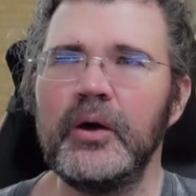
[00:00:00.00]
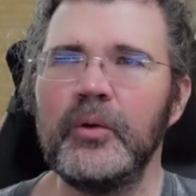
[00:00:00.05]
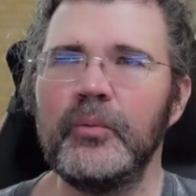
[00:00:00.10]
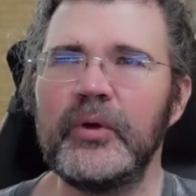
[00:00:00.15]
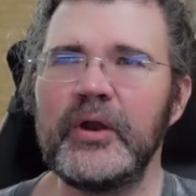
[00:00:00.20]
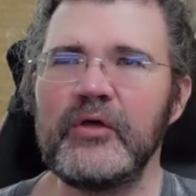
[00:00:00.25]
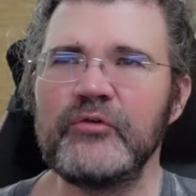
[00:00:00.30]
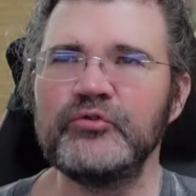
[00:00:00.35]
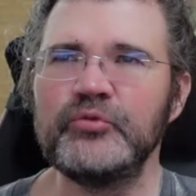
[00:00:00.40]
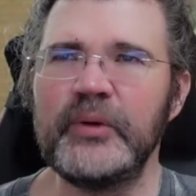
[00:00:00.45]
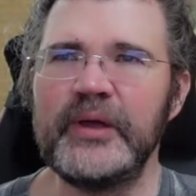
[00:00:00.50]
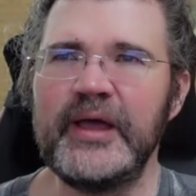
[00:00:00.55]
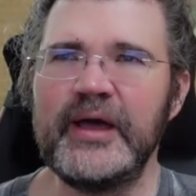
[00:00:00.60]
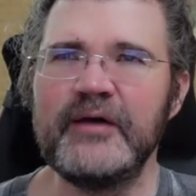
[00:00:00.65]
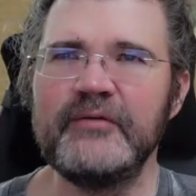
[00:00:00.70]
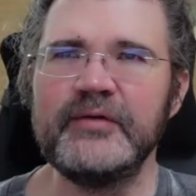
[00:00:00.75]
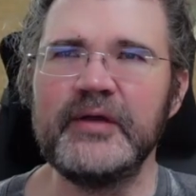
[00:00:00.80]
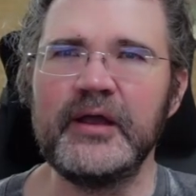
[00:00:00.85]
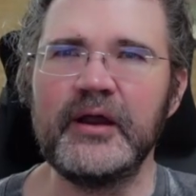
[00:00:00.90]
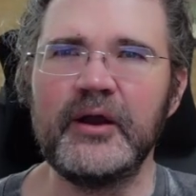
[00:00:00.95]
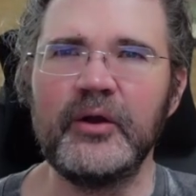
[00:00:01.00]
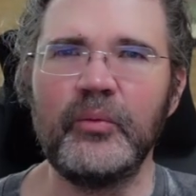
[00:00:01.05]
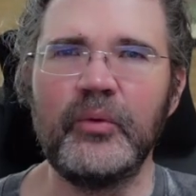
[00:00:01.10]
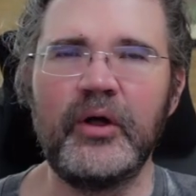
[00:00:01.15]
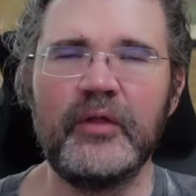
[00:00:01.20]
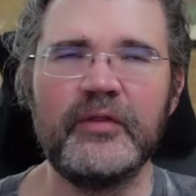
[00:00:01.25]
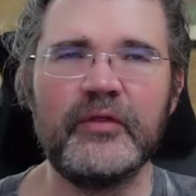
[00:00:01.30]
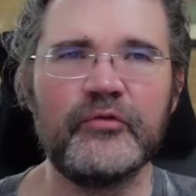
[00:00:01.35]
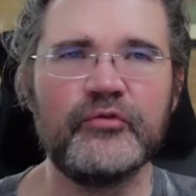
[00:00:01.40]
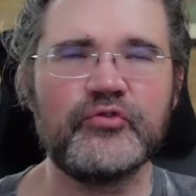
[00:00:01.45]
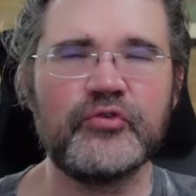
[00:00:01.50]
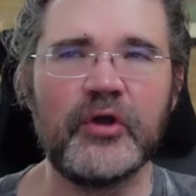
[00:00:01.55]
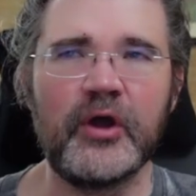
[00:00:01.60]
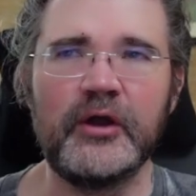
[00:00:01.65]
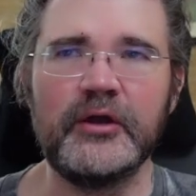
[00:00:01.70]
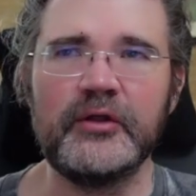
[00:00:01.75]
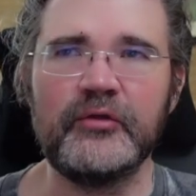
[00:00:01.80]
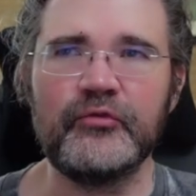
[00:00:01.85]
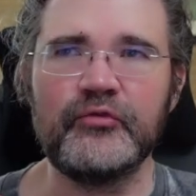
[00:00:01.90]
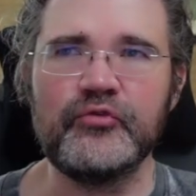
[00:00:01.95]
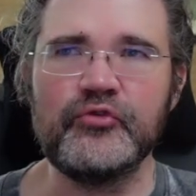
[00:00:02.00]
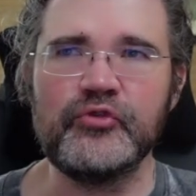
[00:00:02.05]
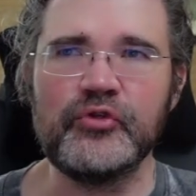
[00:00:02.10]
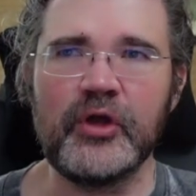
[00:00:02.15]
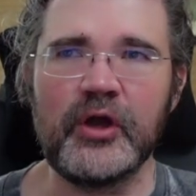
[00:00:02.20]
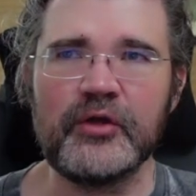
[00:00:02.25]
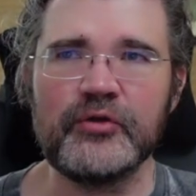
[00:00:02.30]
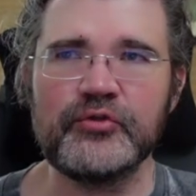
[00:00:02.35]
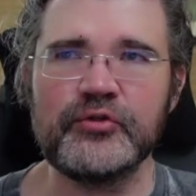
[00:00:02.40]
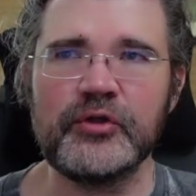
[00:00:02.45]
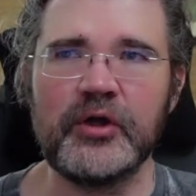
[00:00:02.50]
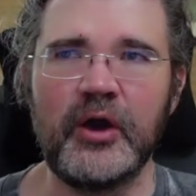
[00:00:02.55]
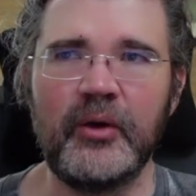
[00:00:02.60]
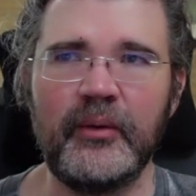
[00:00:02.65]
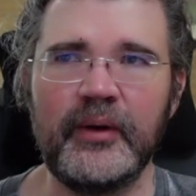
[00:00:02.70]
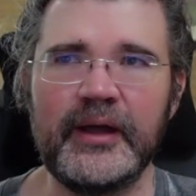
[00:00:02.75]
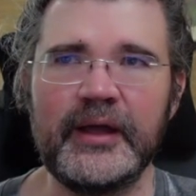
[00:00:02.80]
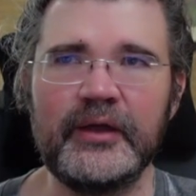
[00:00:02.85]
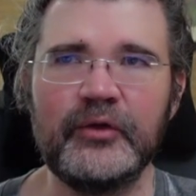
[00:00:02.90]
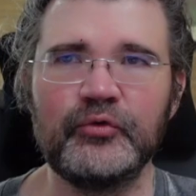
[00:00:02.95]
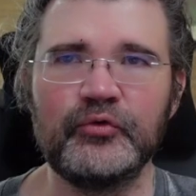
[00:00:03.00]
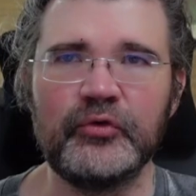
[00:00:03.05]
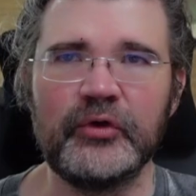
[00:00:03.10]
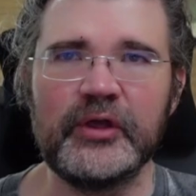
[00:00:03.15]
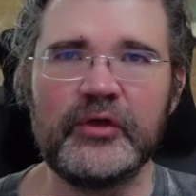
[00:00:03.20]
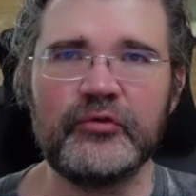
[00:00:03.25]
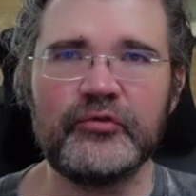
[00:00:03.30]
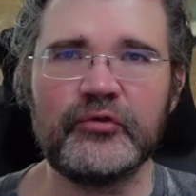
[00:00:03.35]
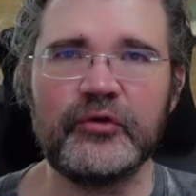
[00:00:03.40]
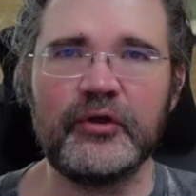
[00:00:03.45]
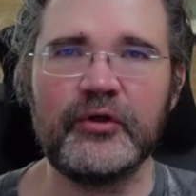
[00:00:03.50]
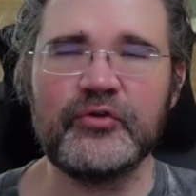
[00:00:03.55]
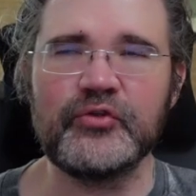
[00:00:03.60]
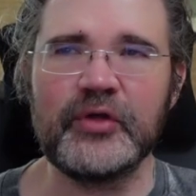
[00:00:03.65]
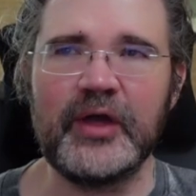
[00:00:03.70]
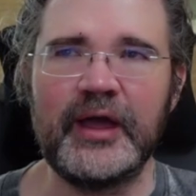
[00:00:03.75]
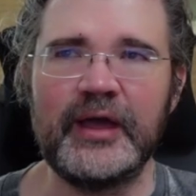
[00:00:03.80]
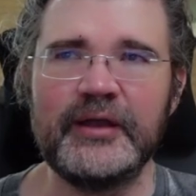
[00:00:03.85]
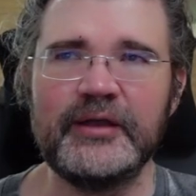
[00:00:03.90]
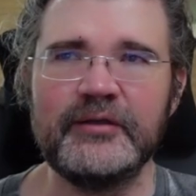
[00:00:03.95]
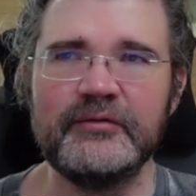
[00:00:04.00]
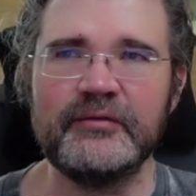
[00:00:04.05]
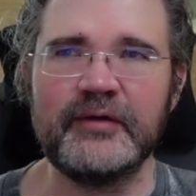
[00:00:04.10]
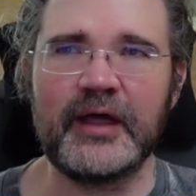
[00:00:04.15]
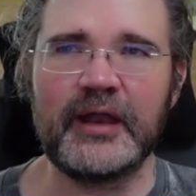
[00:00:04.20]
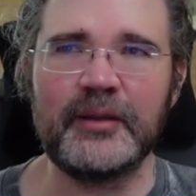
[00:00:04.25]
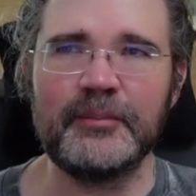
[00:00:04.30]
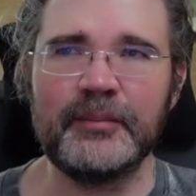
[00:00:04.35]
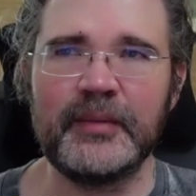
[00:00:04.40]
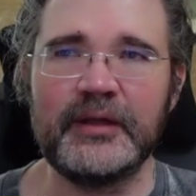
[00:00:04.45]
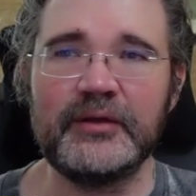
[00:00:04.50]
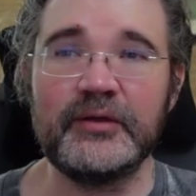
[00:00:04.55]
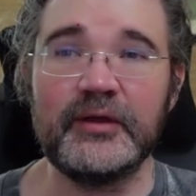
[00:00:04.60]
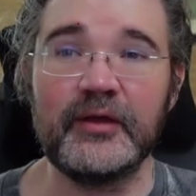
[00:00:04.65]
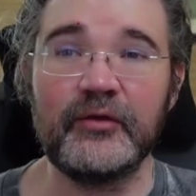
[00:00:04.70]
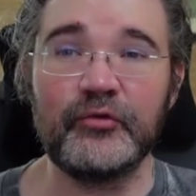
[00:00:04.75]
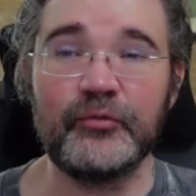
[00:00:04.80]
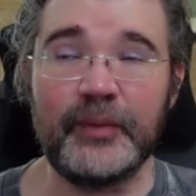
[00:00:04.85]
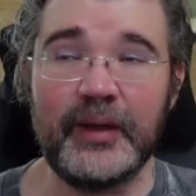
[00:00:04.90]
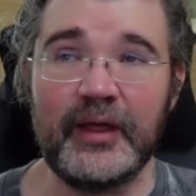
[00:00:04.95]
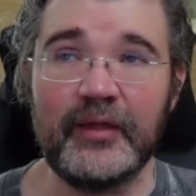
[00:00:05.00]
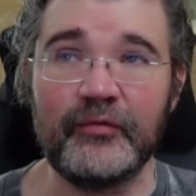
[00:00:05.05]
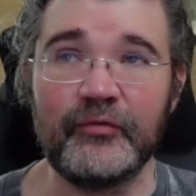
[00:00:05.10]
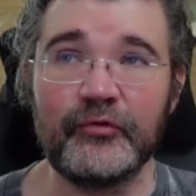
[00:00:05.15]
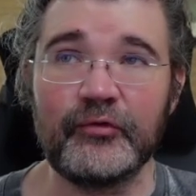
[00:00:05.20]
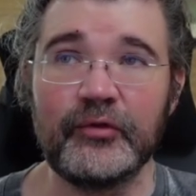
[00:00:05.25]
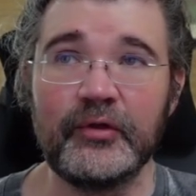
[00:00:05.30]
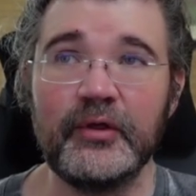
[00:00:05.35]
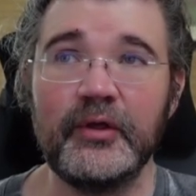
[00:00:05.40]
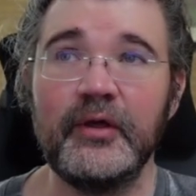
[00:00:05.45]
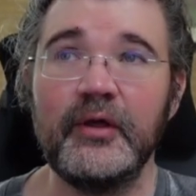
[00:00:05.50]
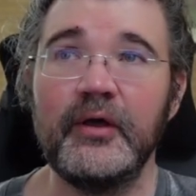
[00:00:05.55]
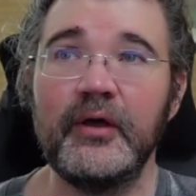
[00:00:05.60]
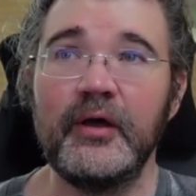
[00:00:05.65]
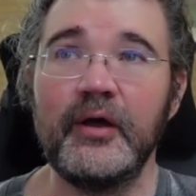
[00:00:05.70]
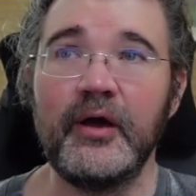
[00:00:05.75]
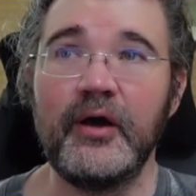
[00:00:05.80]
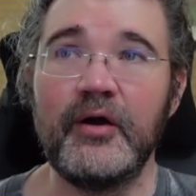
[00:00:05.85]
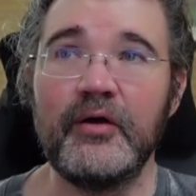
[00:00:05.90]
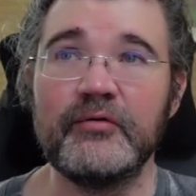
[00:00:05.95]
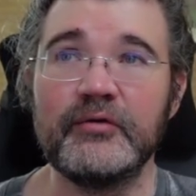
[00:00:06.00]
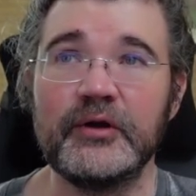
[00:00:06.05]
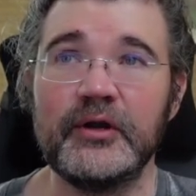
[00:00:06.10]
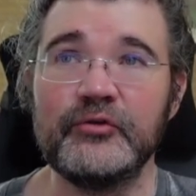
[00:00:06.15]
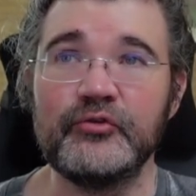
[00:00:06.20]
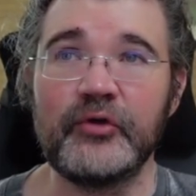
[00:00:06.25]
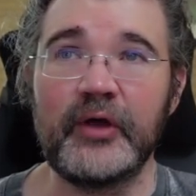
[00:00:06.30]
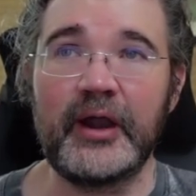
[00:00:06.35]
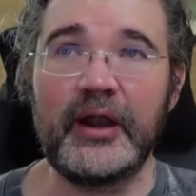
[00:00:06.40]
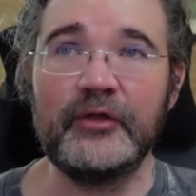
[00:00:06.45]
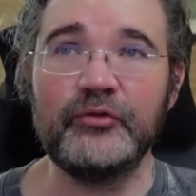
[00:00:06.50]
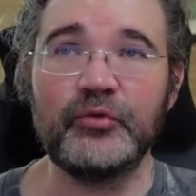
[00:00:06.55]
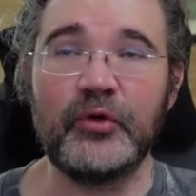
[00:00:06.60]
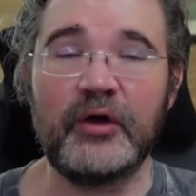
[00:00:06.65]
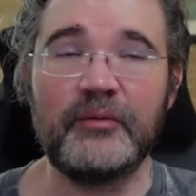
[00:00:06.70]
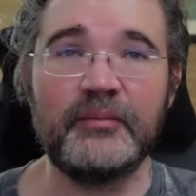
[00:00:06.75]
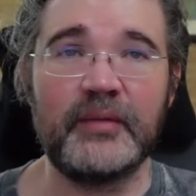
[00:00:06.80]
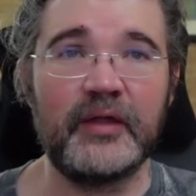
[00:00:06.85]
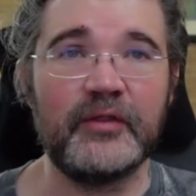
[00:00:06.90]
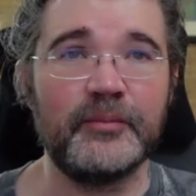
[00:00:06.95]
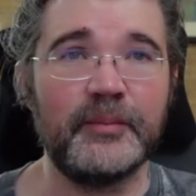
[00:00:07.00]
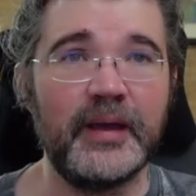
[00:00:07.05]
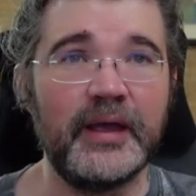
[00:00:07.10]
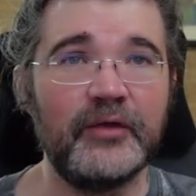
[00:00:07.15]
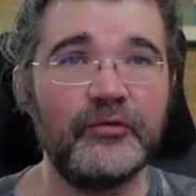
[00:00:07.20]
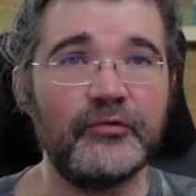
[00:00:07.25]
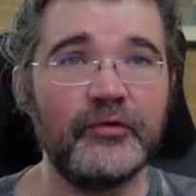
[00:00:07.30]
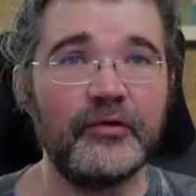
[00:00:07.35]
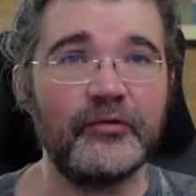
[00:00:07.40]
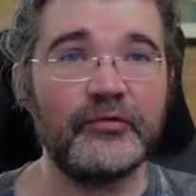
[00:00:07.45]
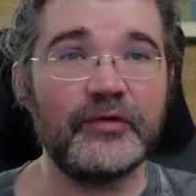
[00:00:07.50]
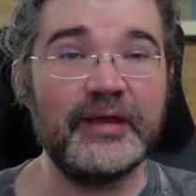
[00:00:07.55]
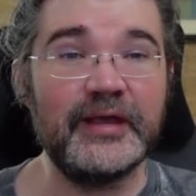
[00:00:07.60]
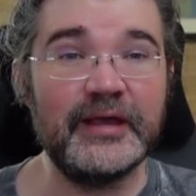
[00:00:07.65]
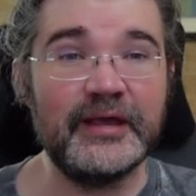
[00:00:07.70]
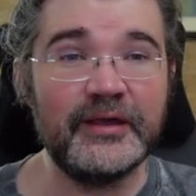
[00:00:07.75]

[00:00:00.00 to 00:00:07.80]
What else do we have here? Well, this chart is just showing research and development expense over a trailing 12-month basis.